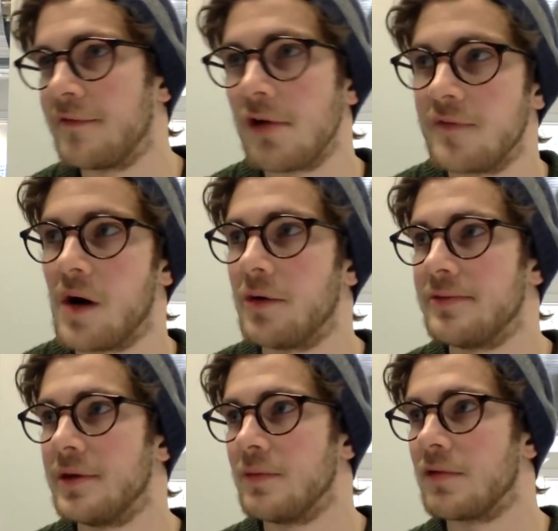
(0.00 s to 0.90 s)
very final
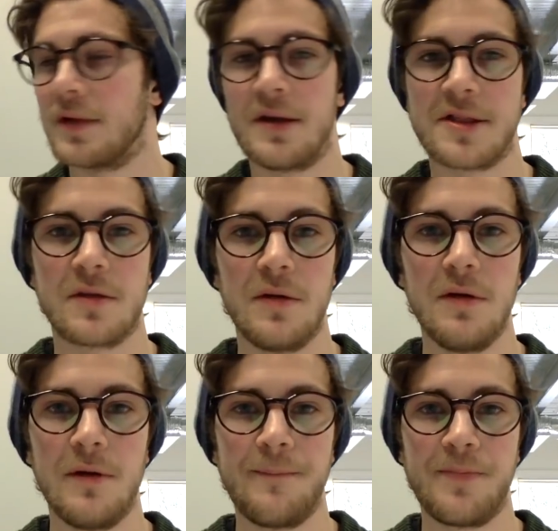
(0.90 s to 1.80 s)
tip relates
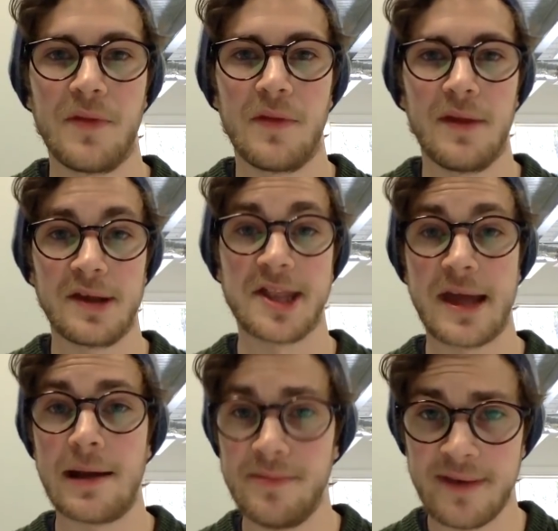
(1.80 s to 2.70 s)
to
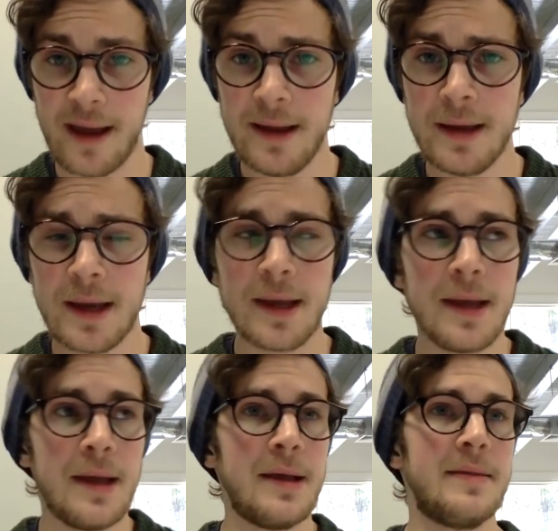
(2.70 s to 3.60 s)
exam day.
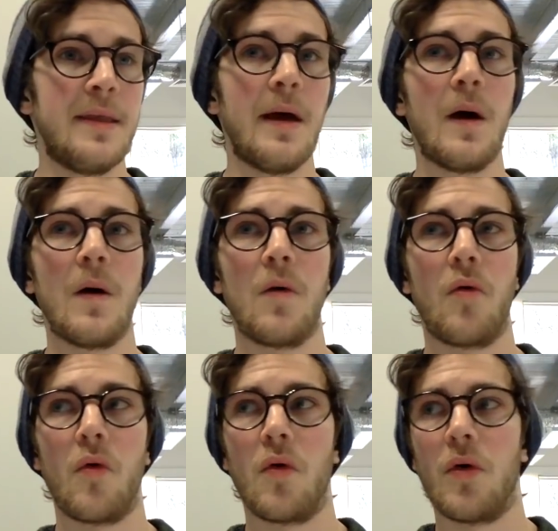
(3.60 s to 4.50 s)
Now,
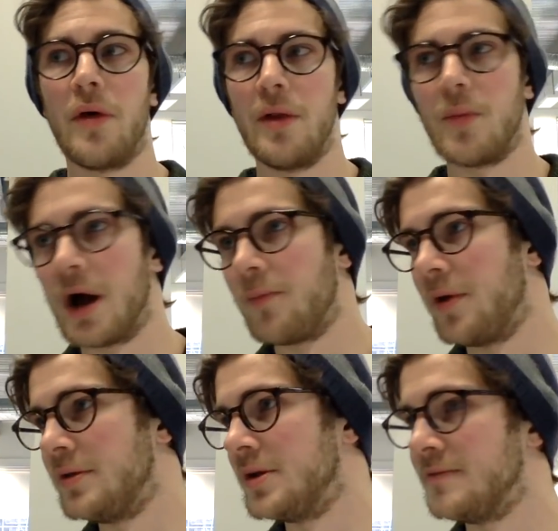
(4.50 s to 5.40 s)
in my
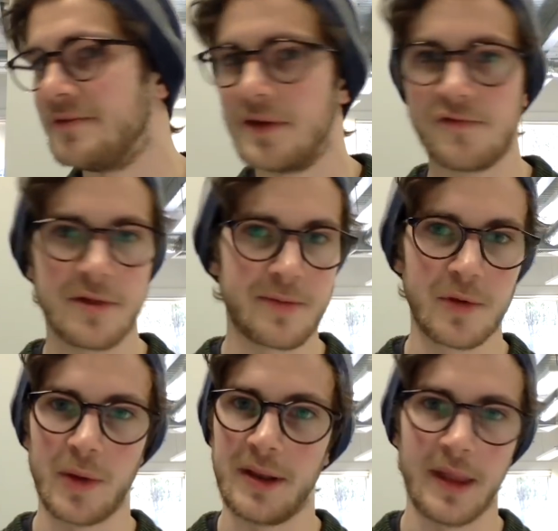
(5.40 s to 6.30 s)
opinion, the difference
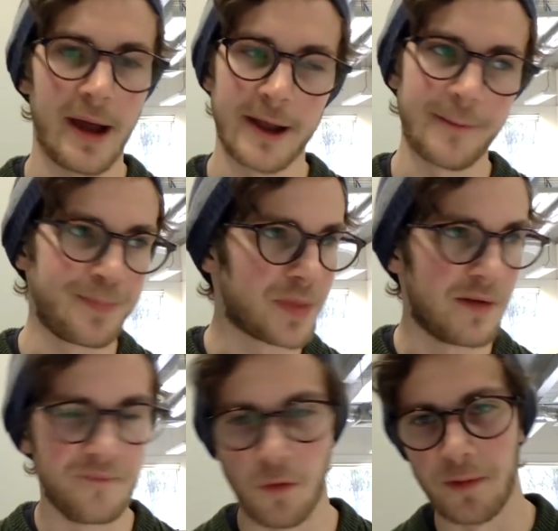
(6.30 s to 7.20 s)
between like a
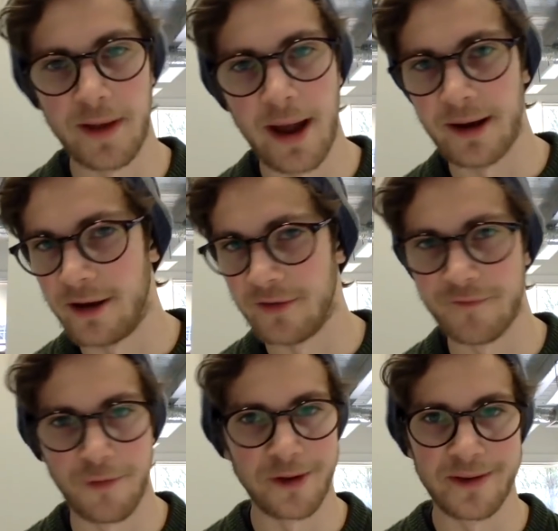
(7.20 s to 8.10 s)
48 and a
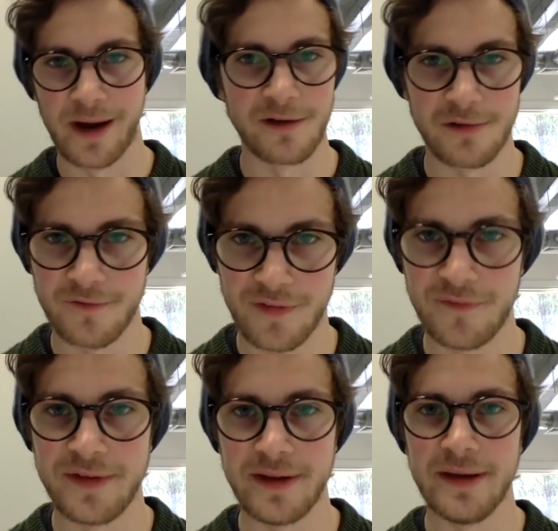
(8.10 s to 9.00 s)
49 or a
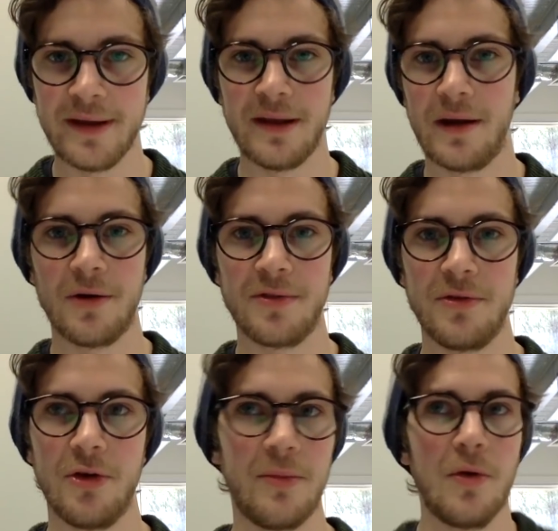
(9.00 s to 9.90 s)
50 in health
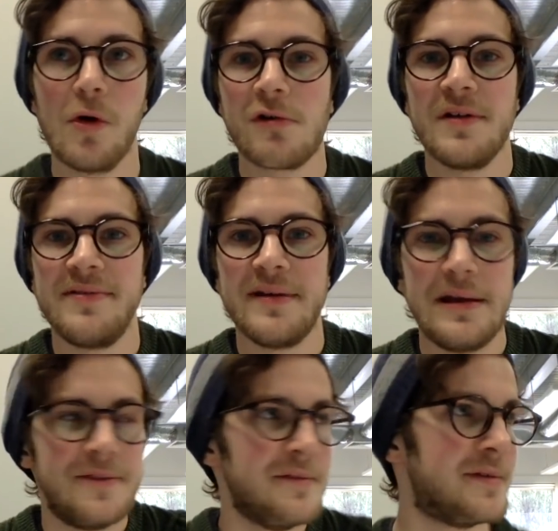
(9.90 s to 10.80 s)
and human, or
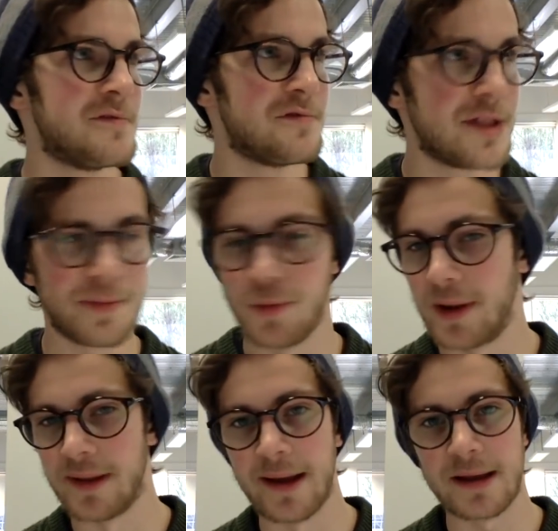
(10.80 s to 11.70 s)
indeed the difference
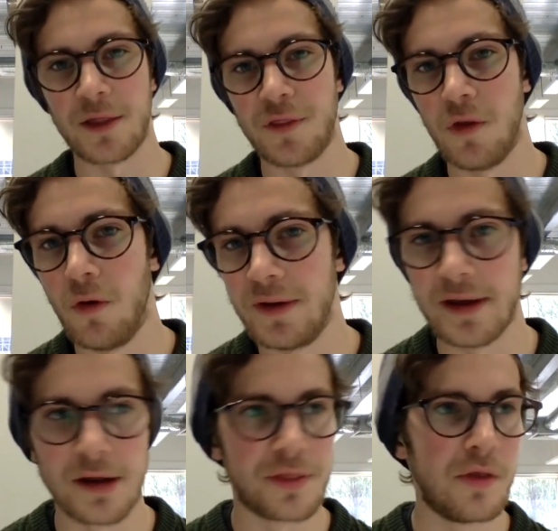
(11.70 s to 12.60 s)
between like a 30
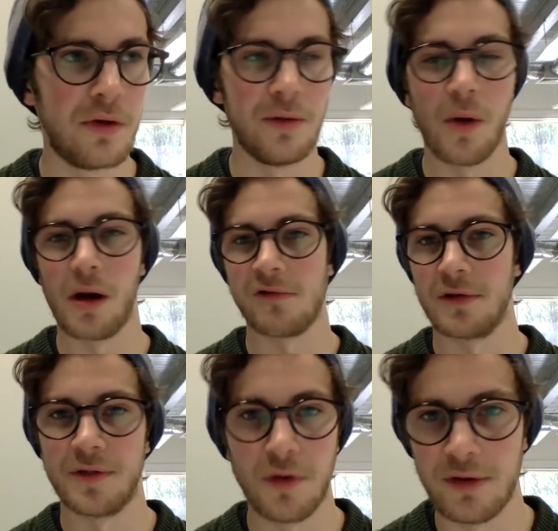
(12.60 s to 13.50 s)
and a 31 or
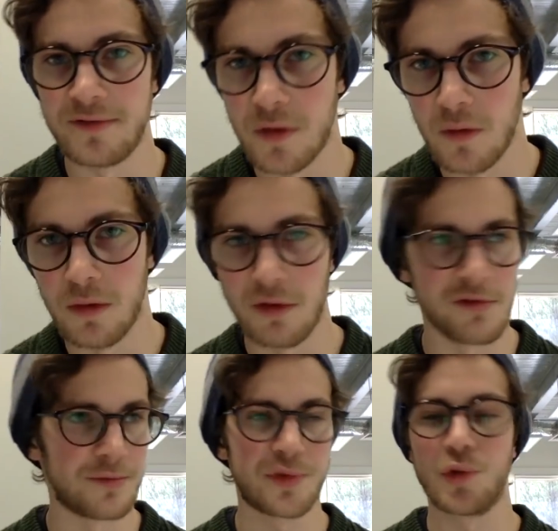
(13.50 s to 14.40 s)
a 32 or
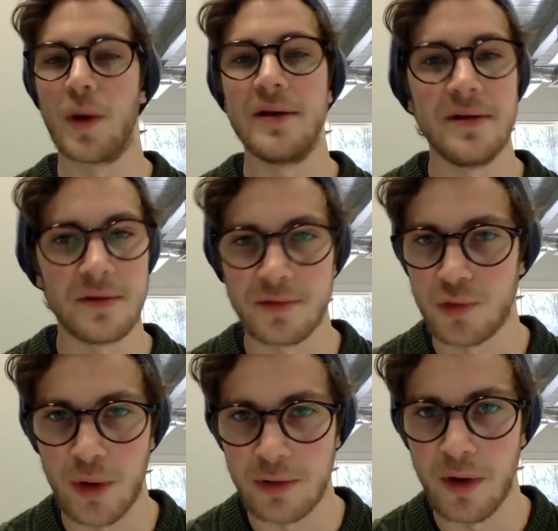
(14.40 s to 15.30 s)
a 20 and a
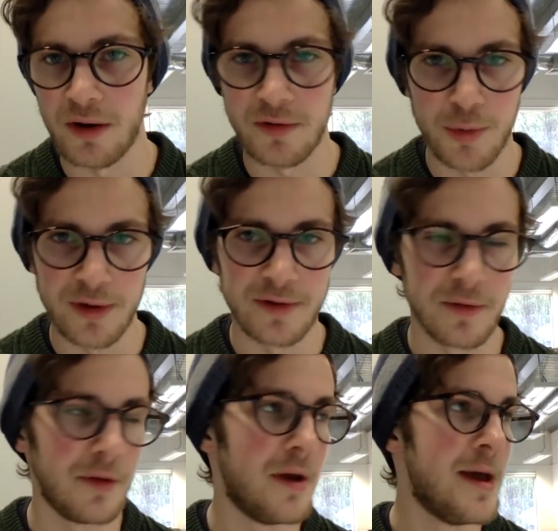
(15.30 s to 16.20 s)
21 or a
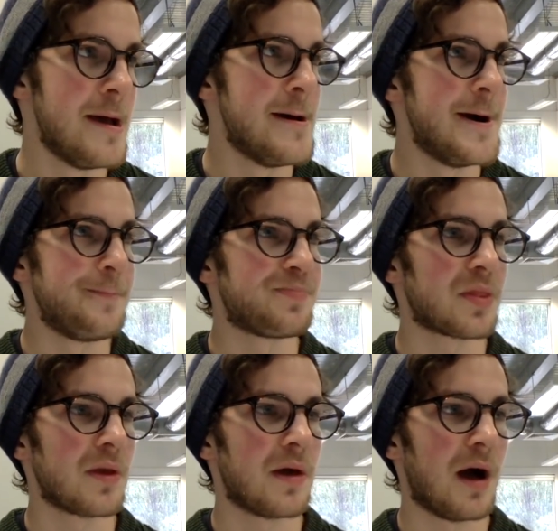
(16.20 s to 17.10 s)
22,
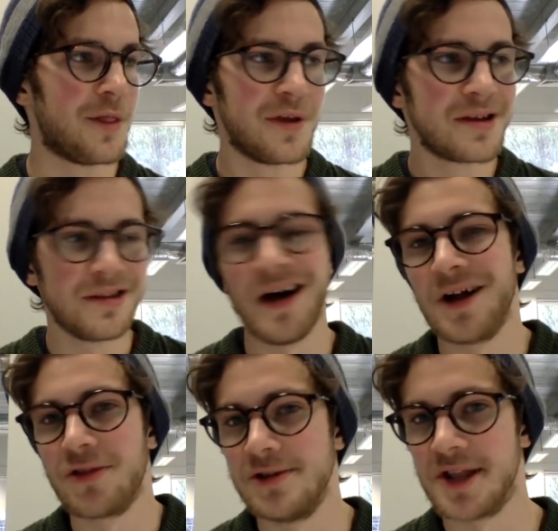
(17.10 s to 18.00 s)
I think
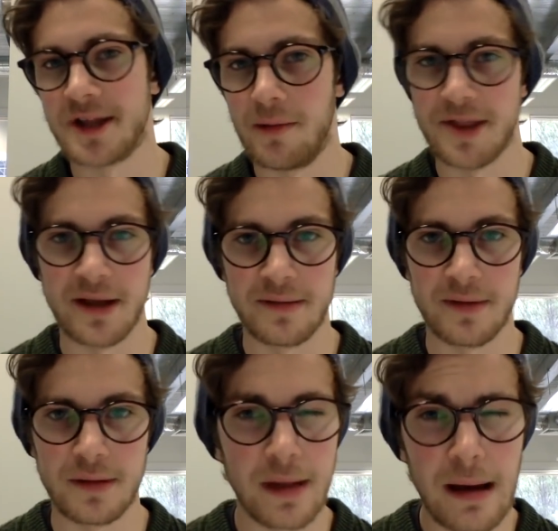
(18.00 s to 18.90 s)
largely just comes down
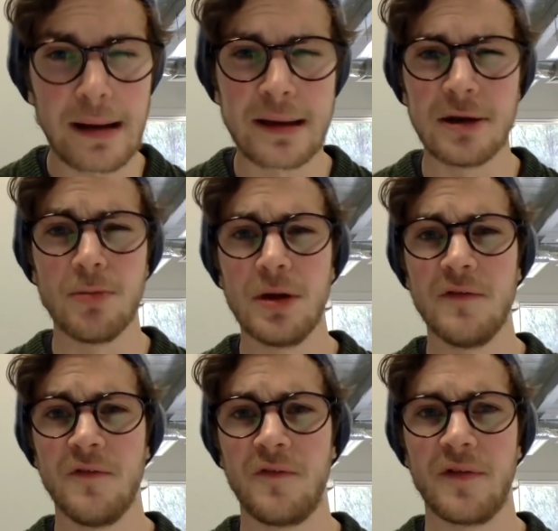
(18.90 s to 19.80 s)
to luck and a bit of